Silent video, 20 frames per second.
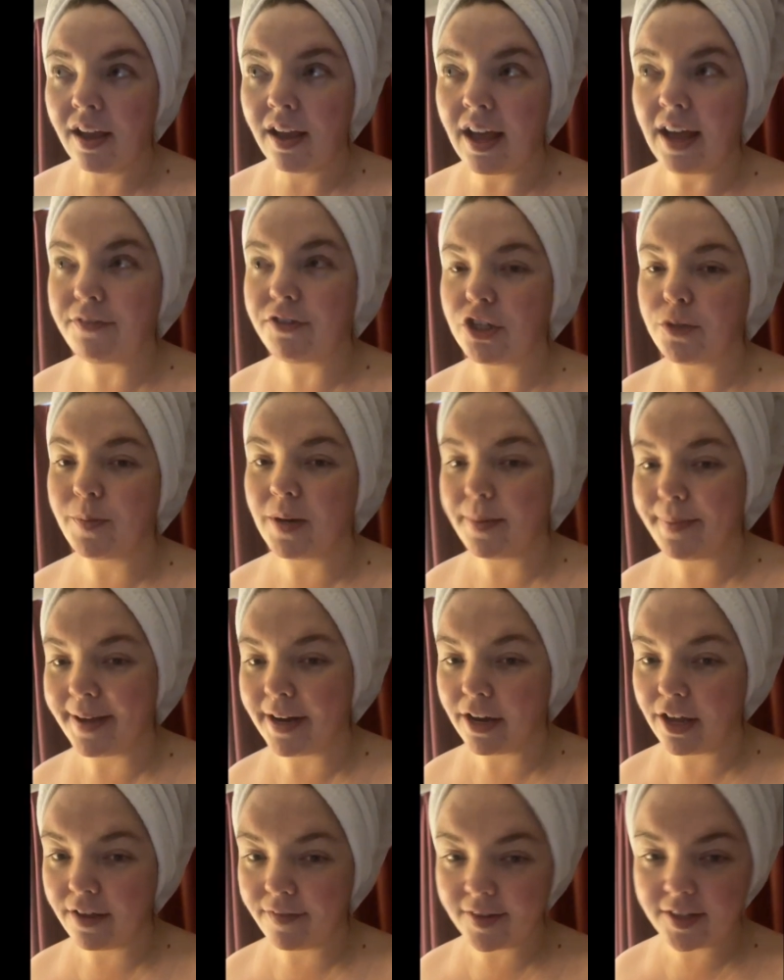I've just been a bit
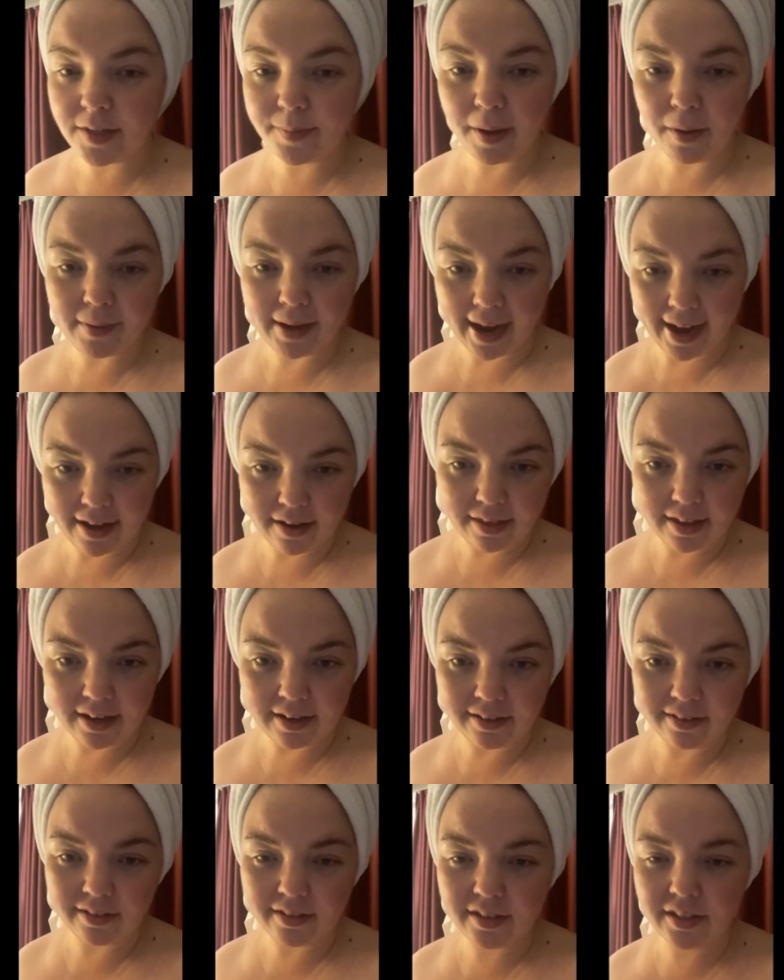nervous about getting
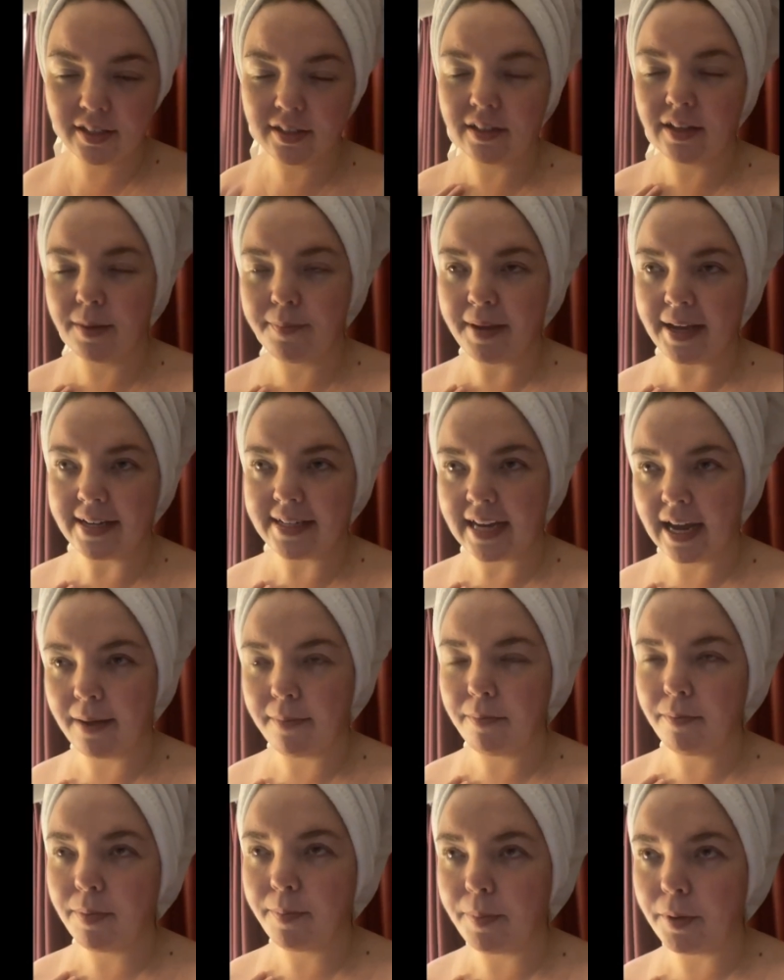things a bit
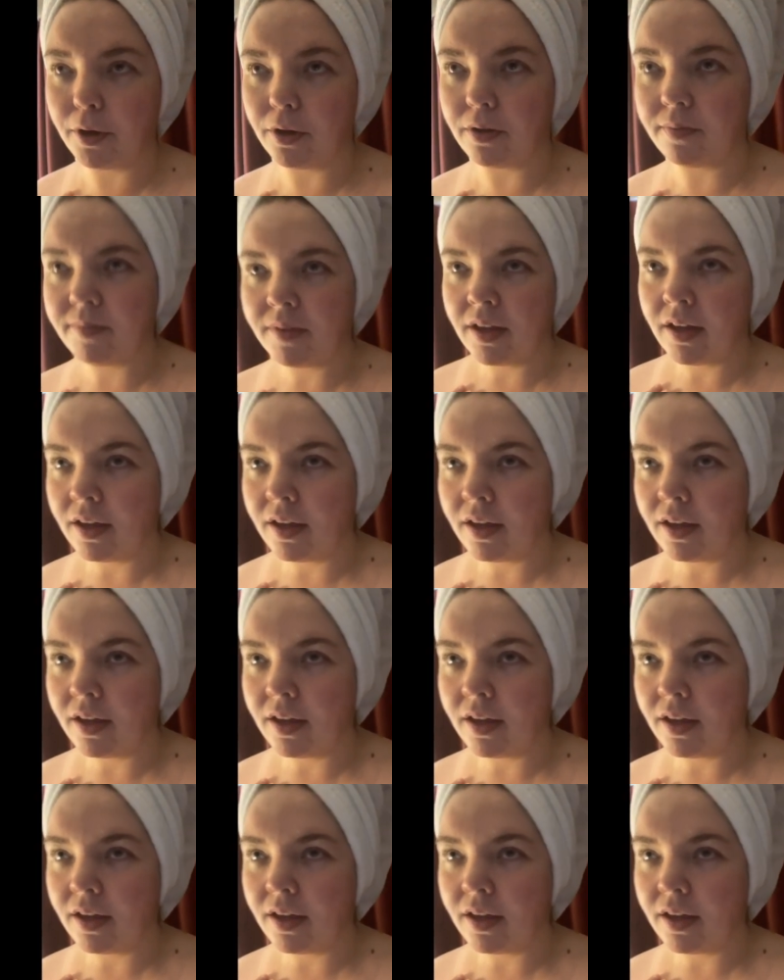damp, but